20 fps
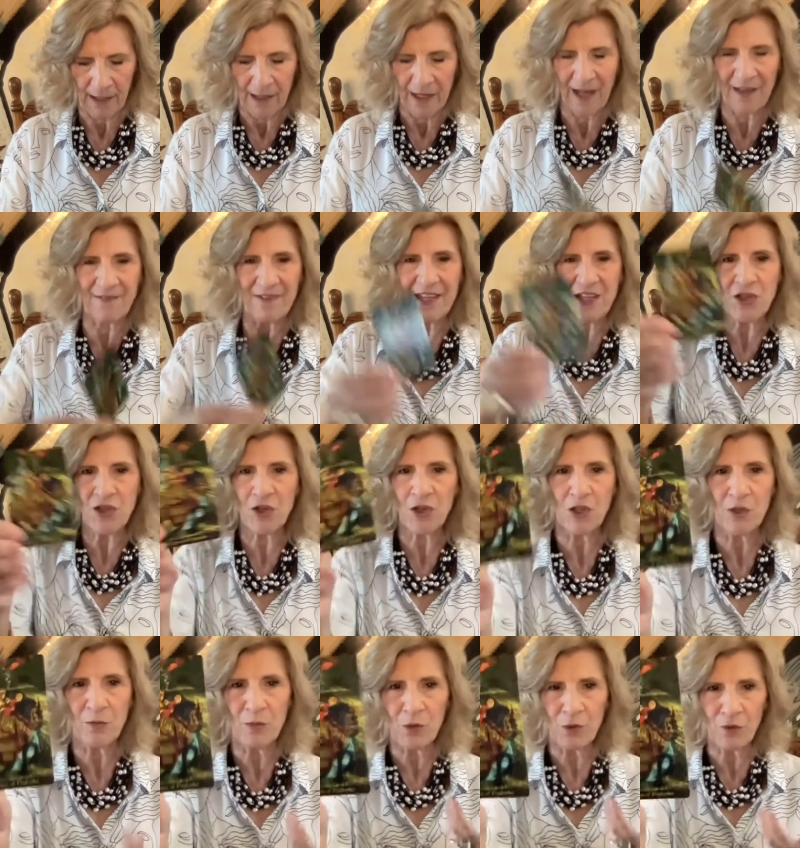And then you
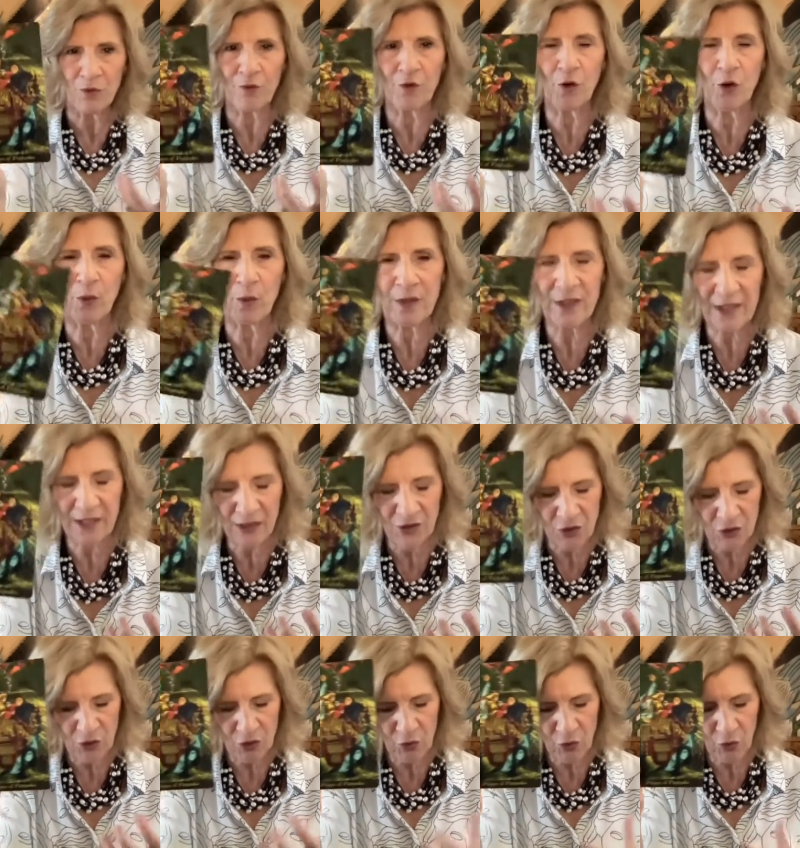can move forward
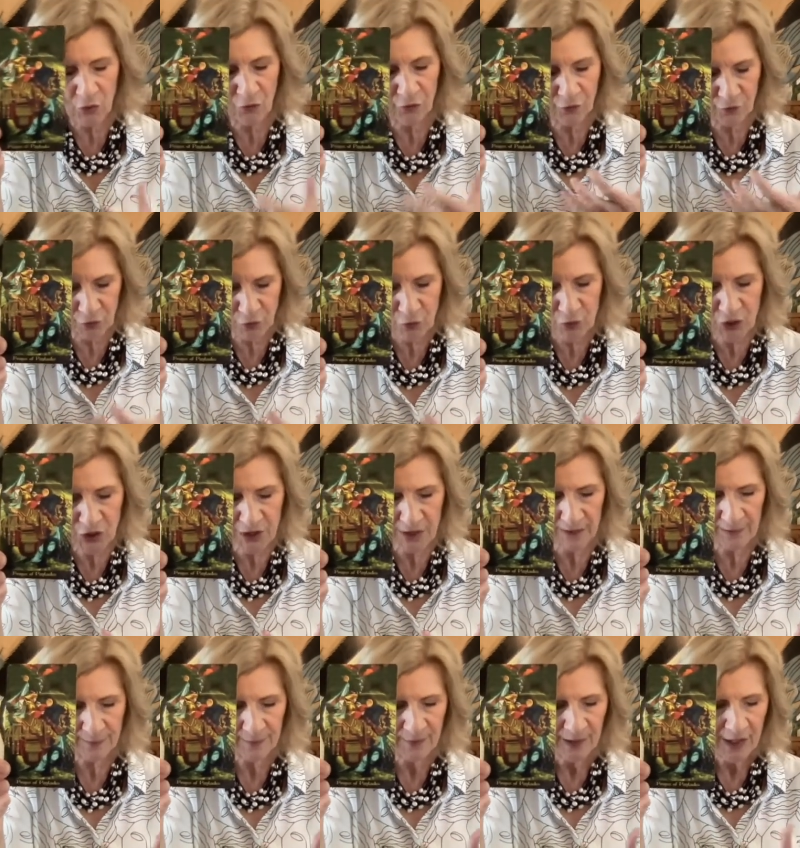into your
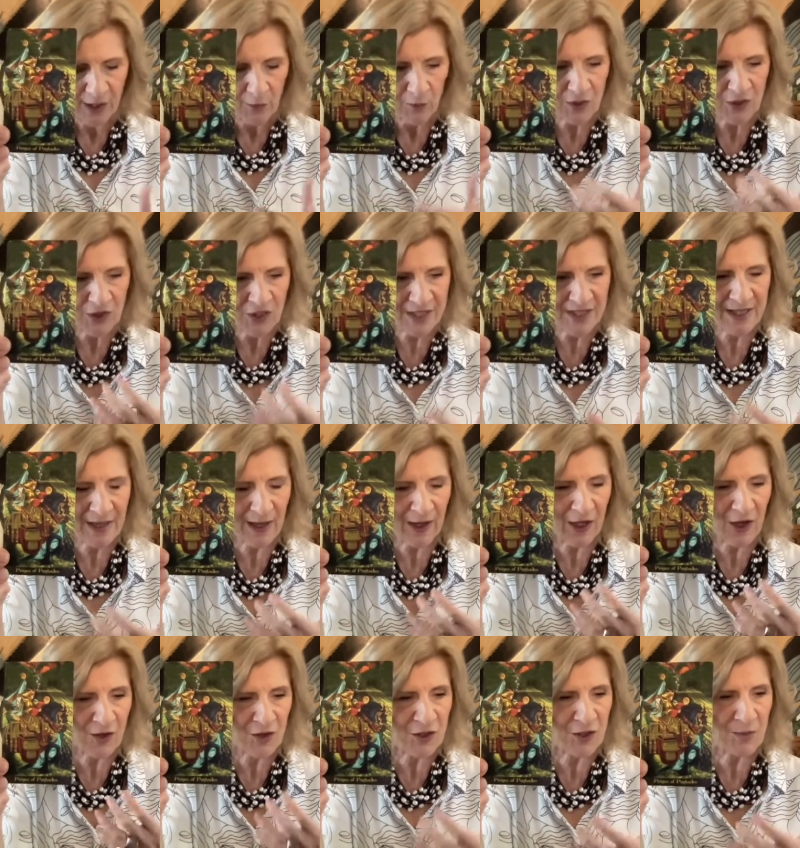future, which is
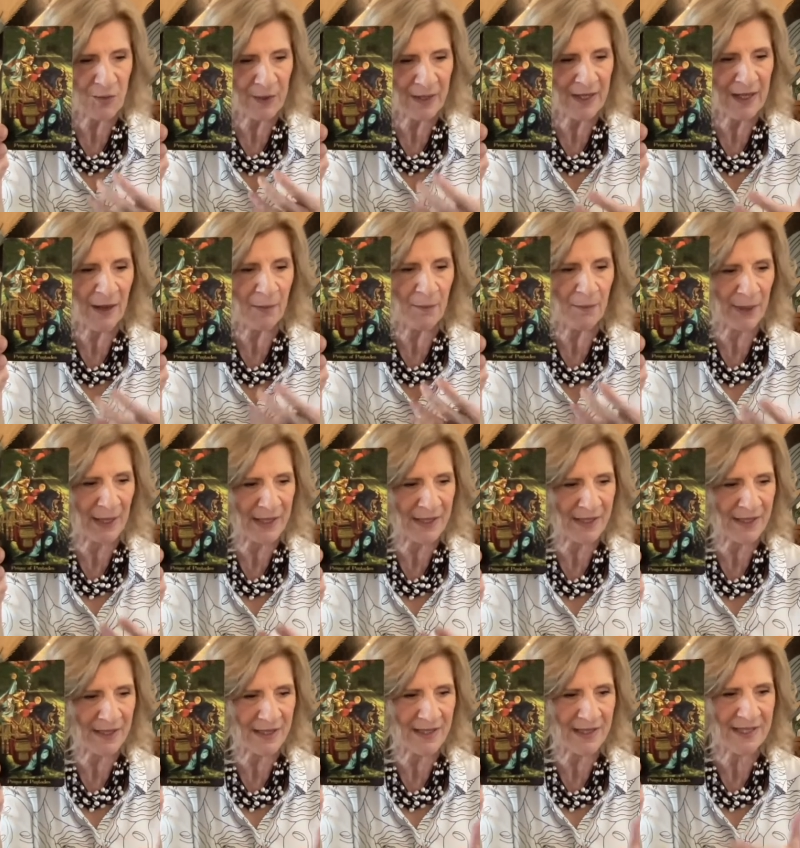going to be
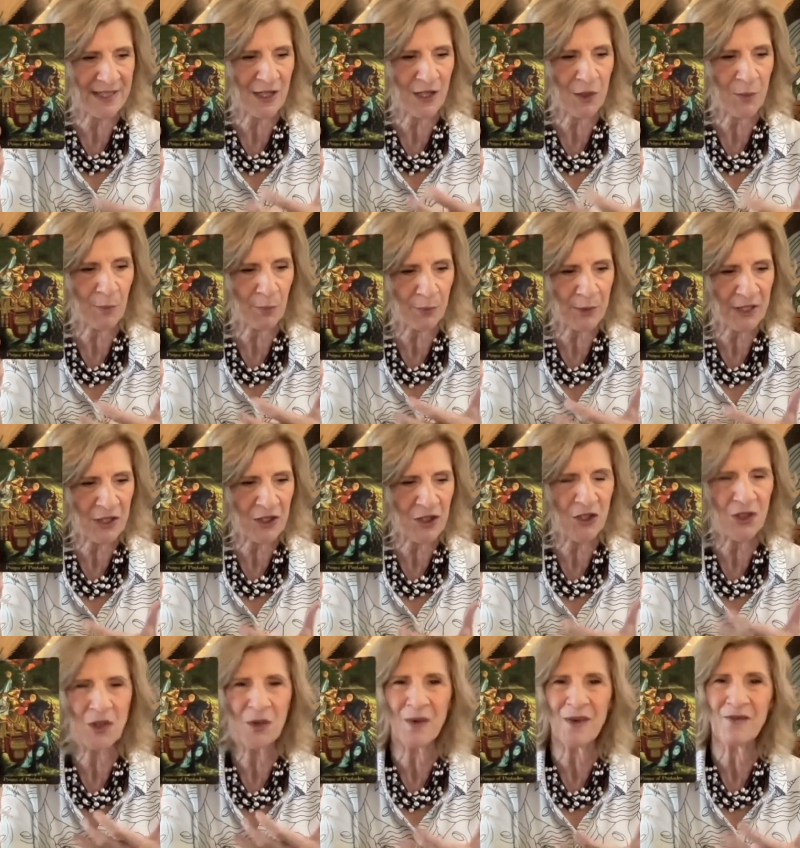abundant. It's going to bring to
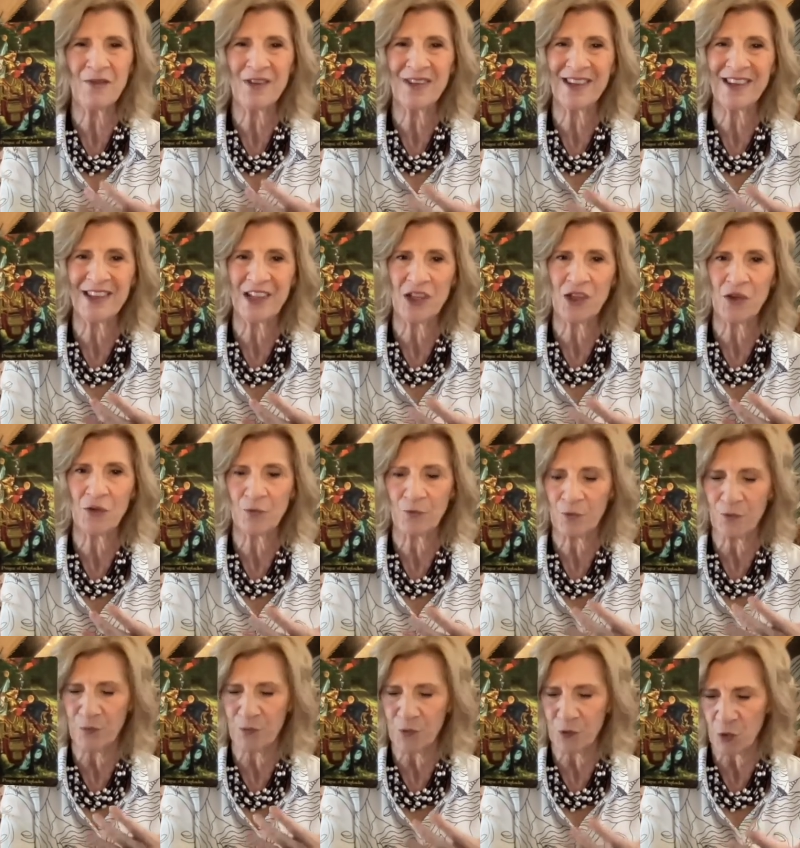you everything that
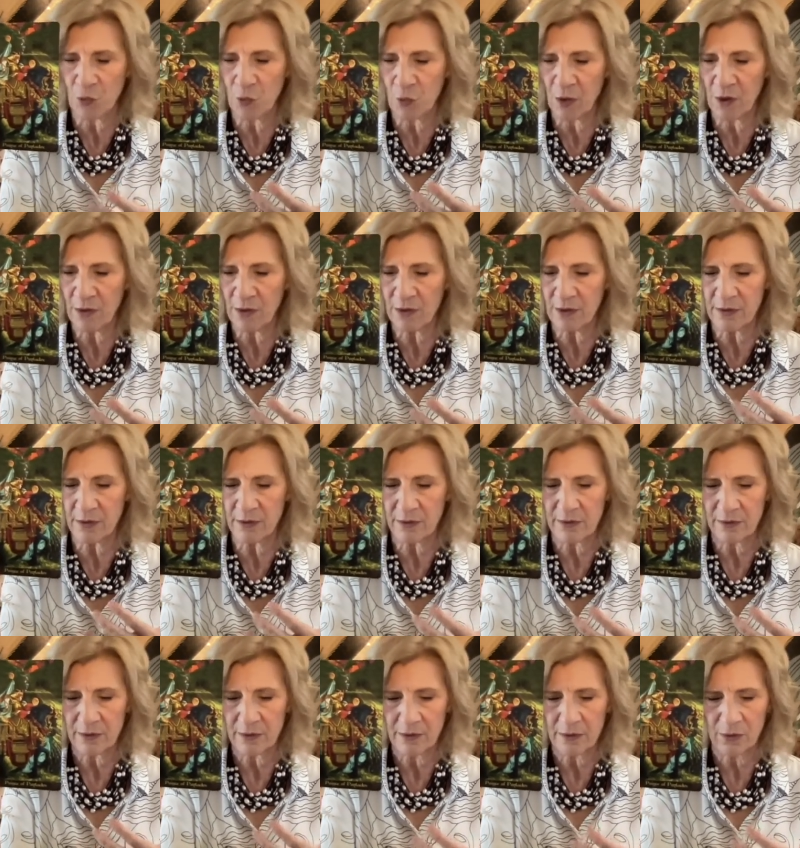you want.
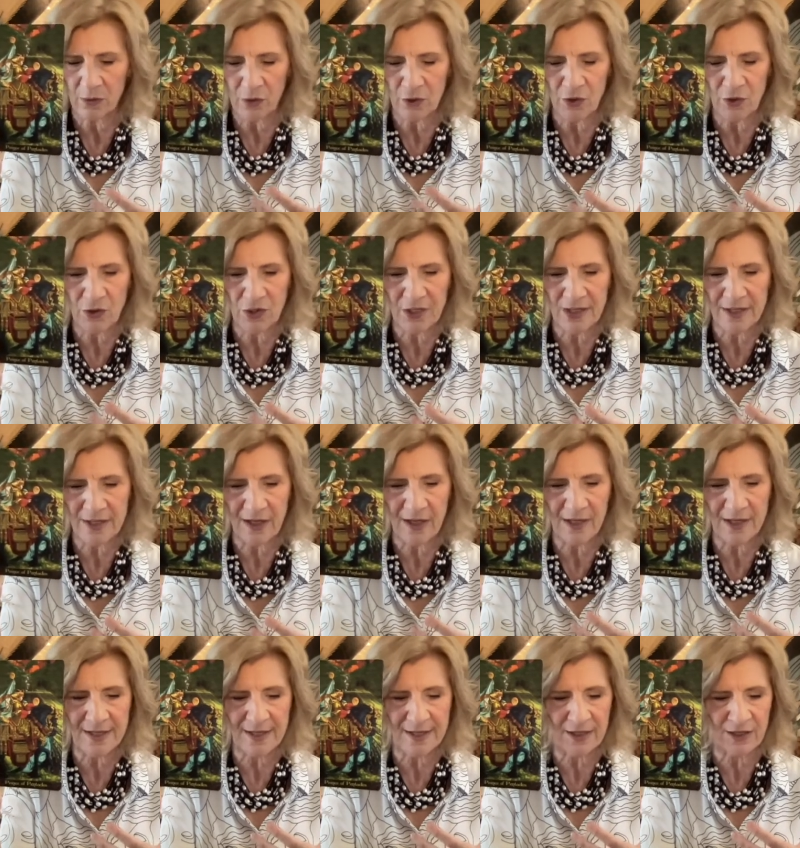All your
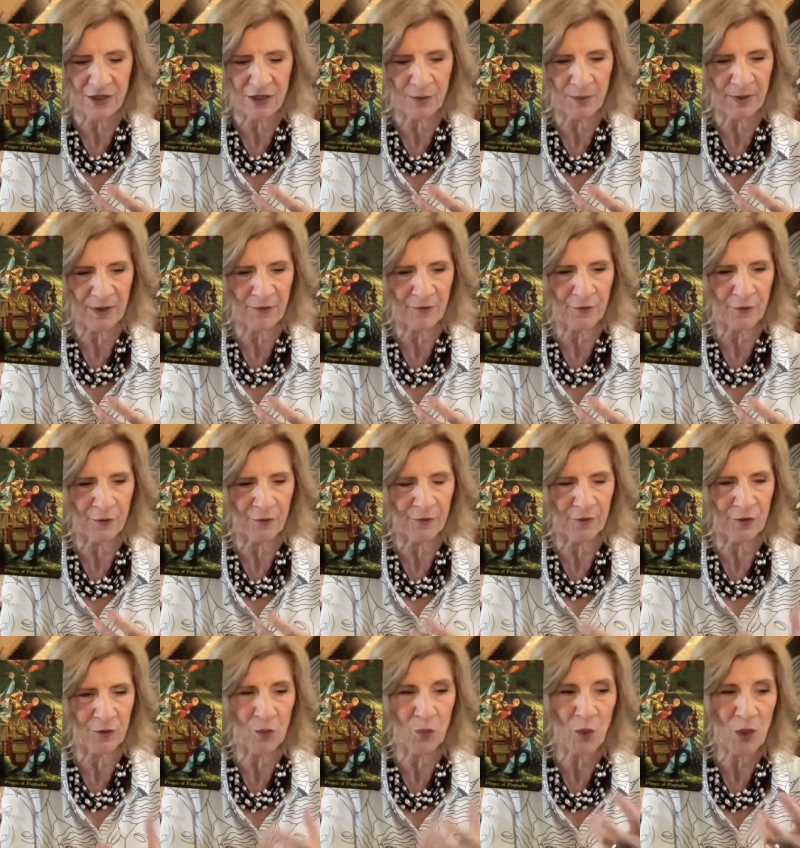desires are going to be
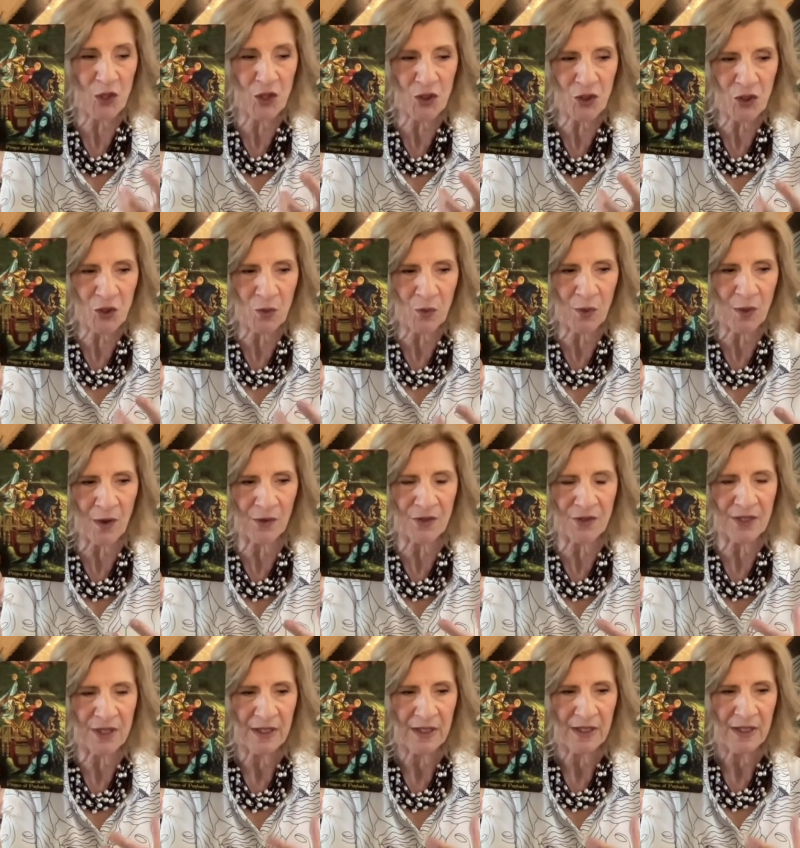fulfilled. What do you want?